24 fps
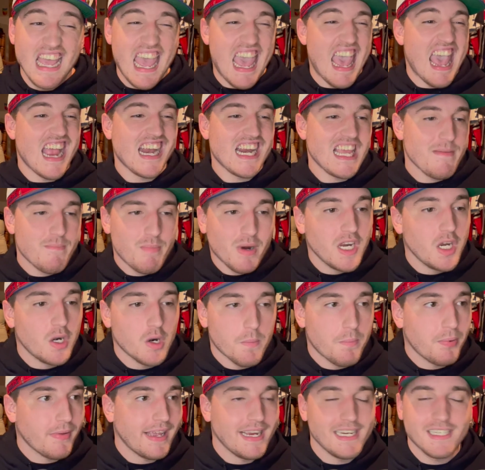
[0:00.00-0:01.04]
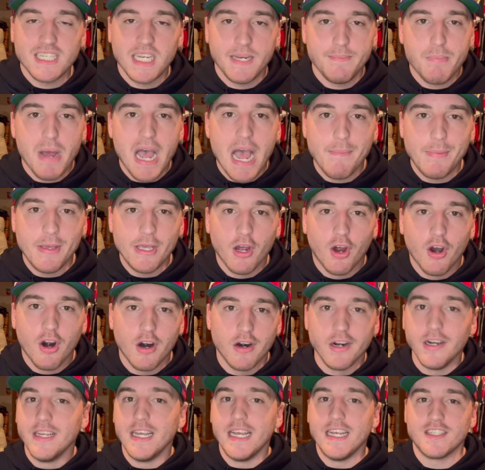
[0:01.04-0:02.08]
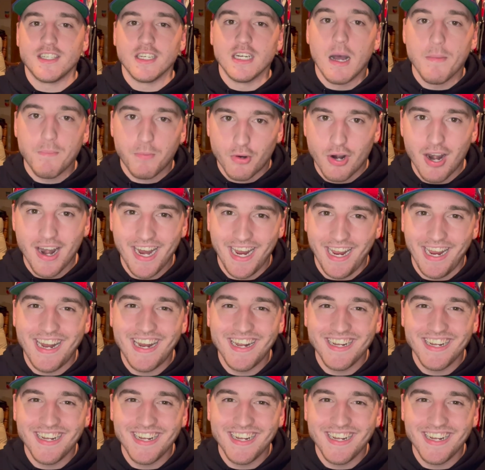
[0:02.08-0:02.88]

Anybody replacing Bobby Hart is an upgrade.